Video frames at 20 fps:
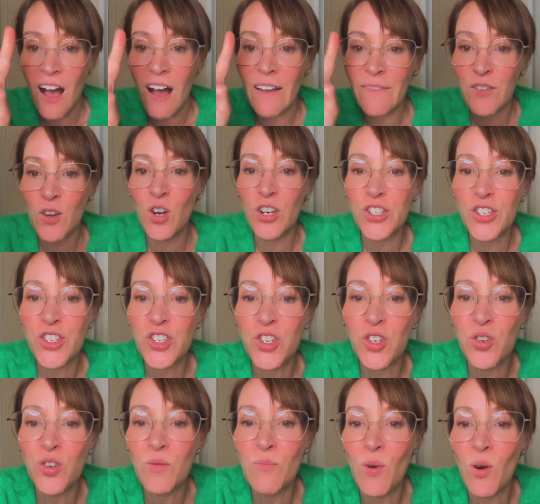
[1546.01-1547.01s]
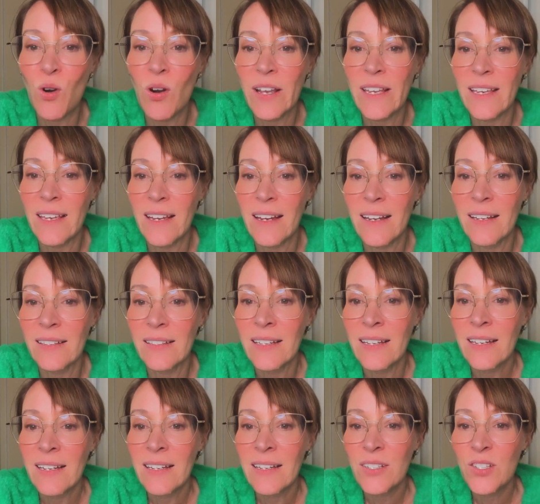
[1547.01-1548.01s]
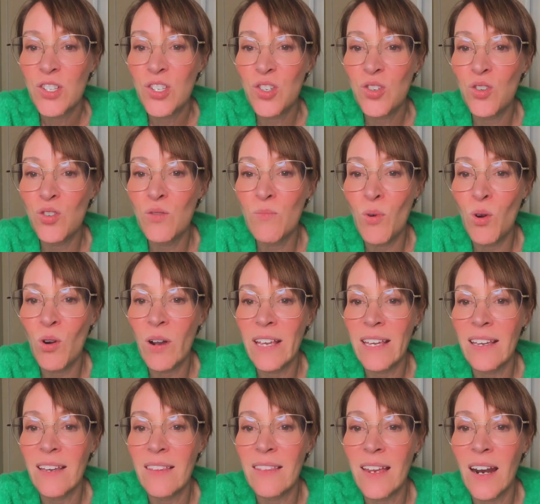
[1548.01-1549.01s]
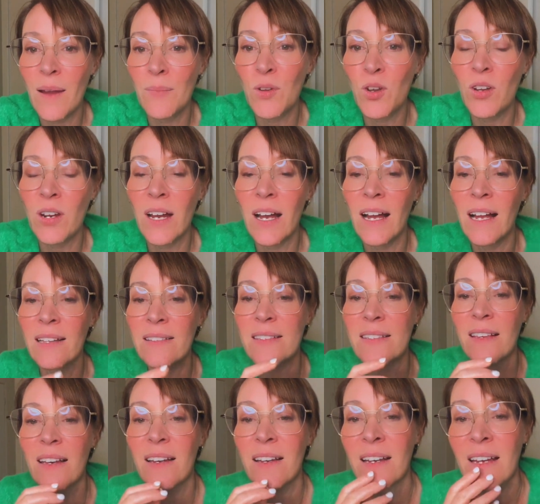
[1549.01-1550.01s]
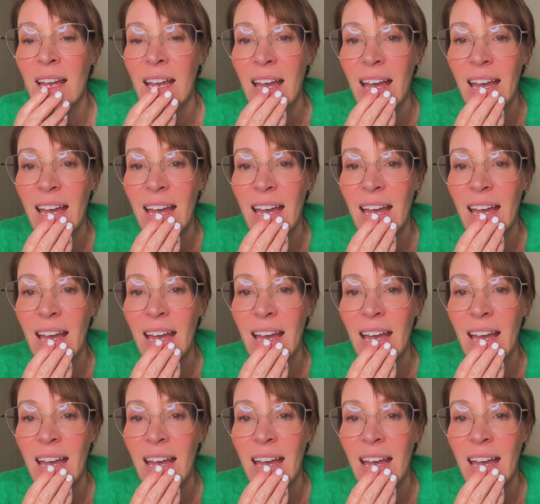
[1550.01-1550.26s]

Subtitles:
I've got two more here that I'm going to answer,